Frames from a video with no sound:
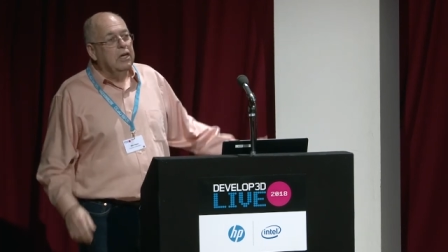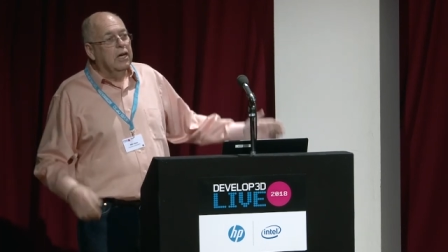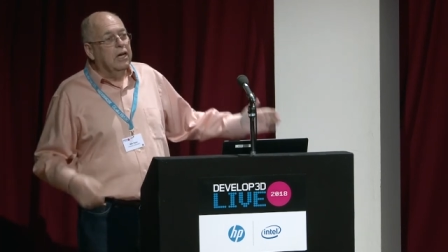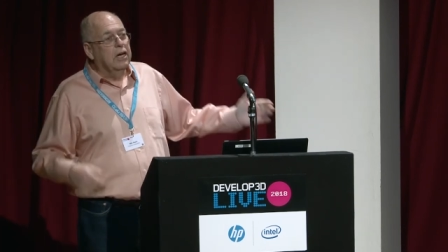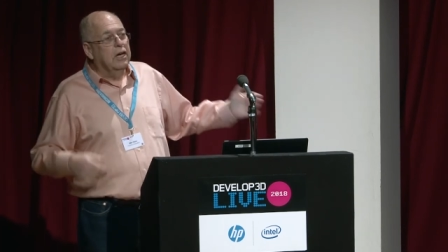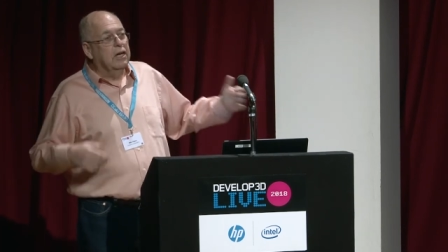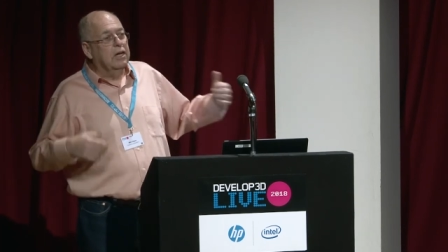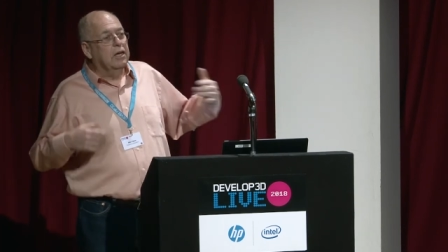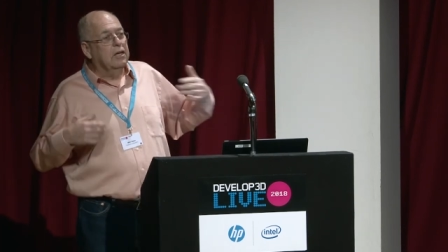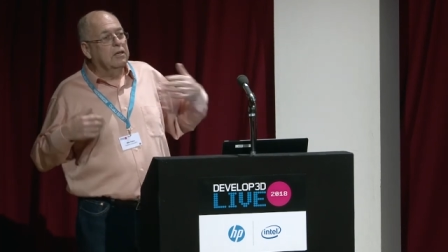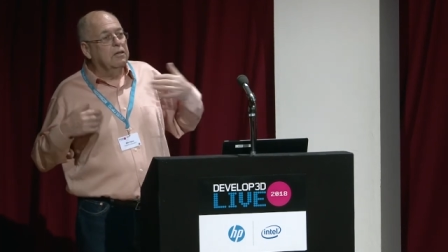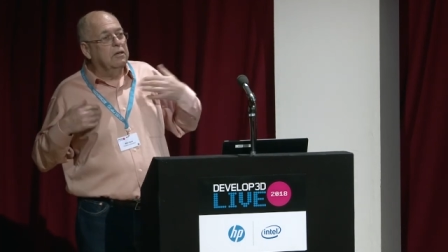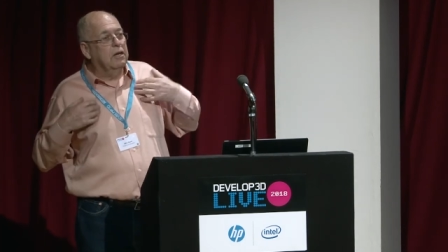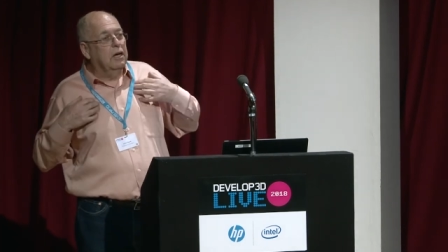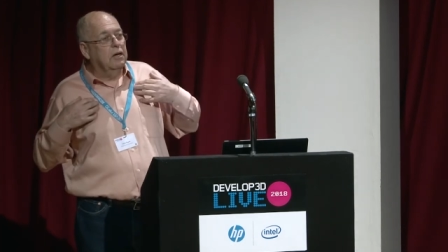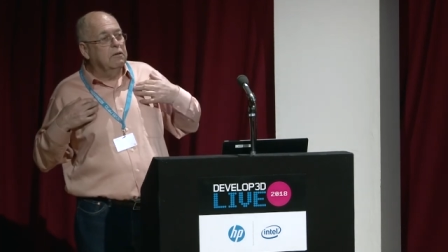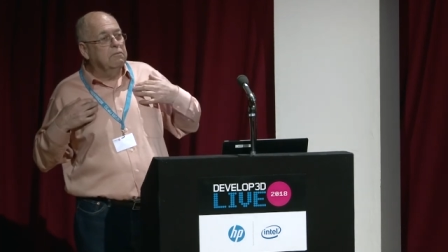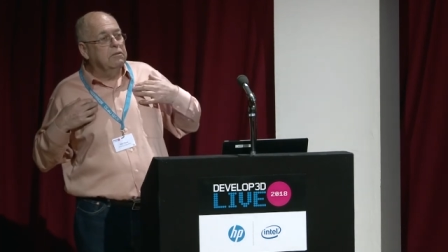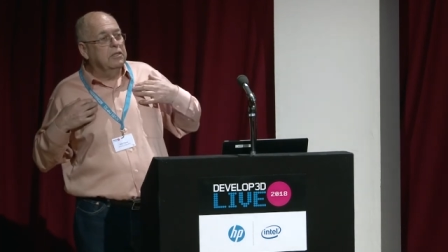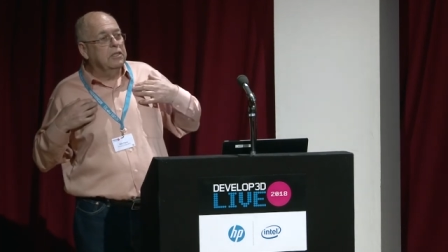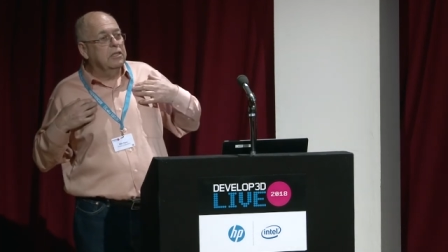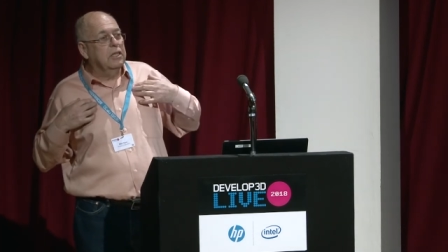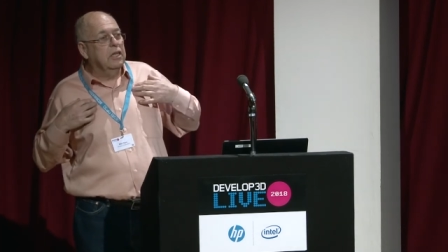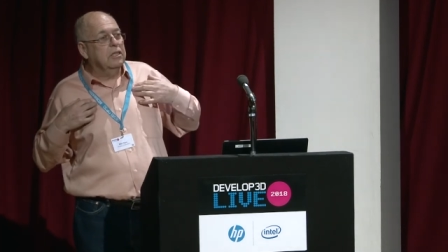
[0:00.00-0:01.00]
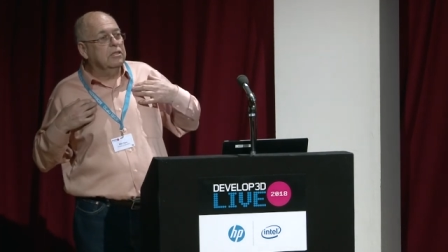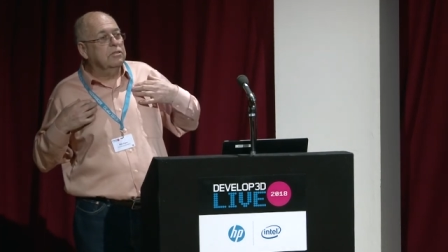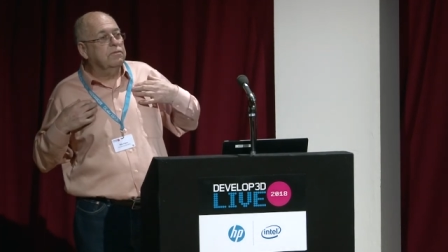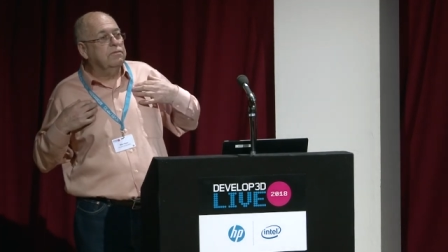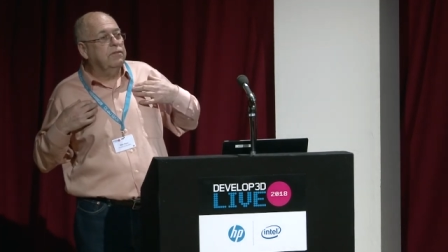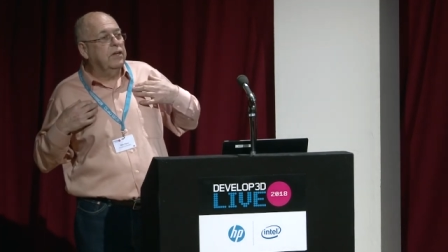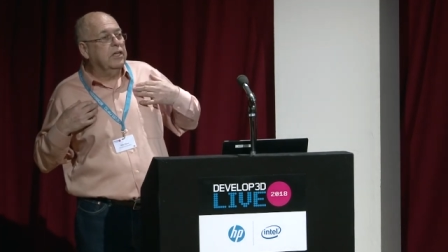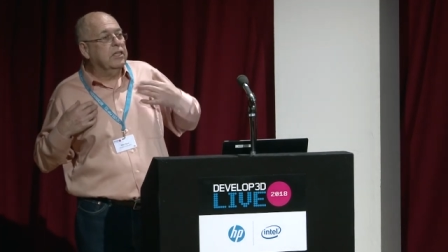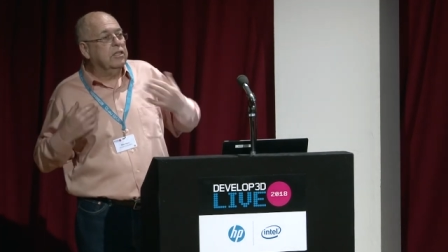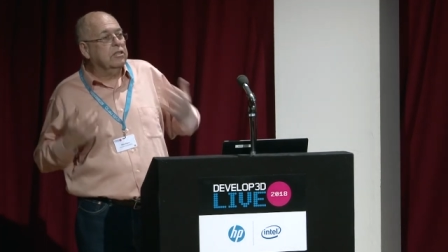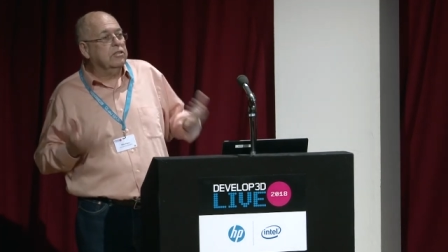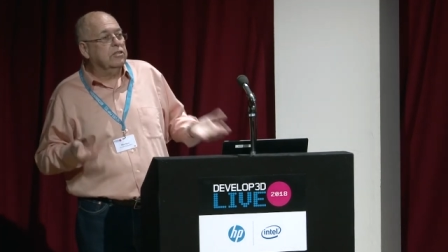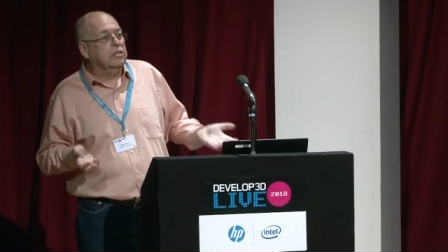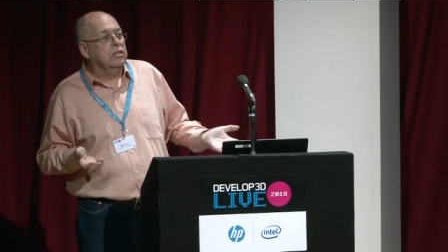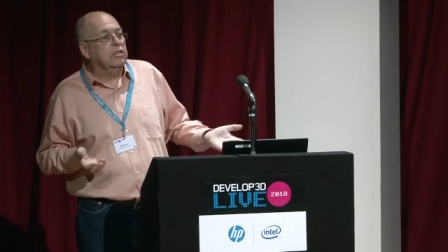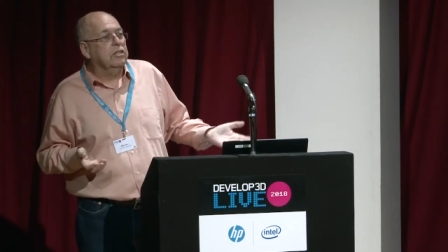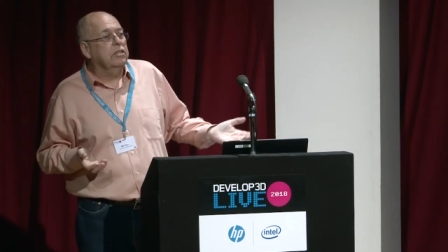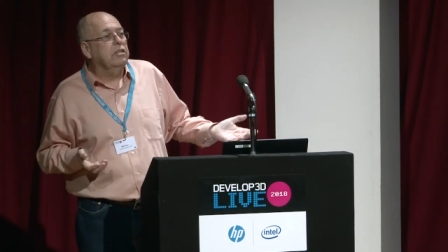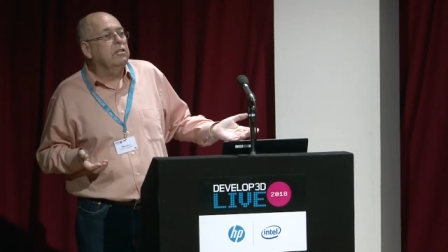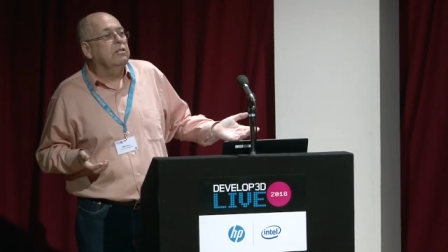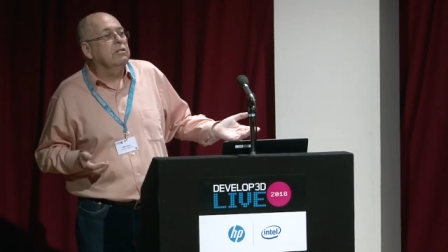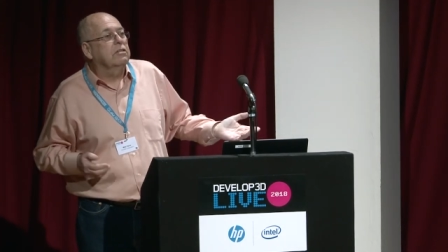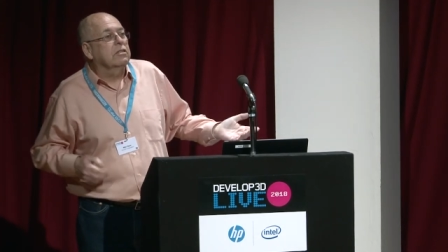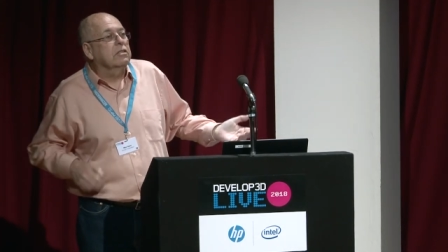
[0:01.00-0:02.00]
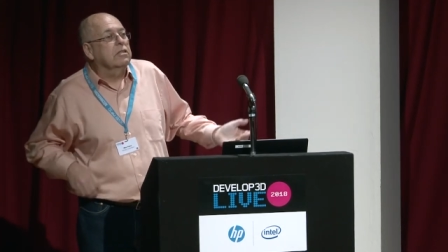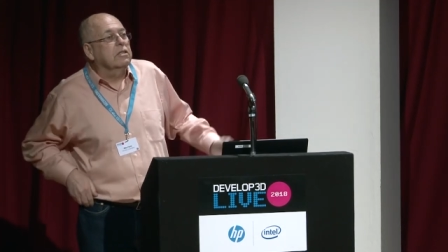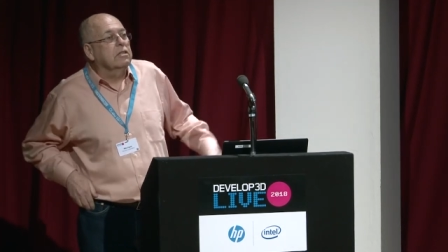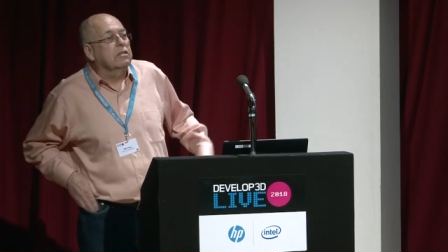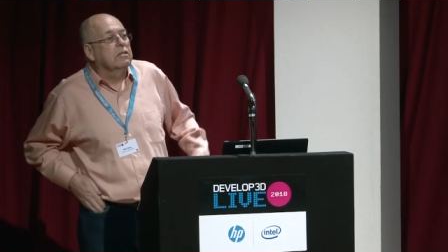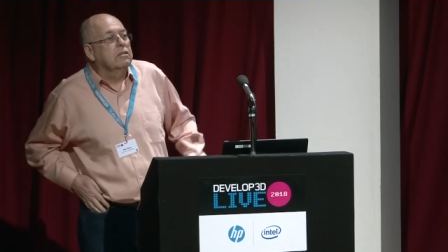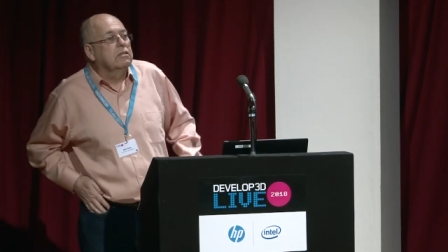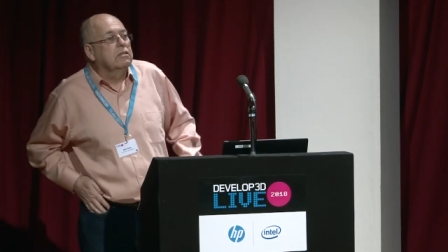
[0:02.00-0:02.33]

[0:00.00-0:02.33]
I mean, that's fake security.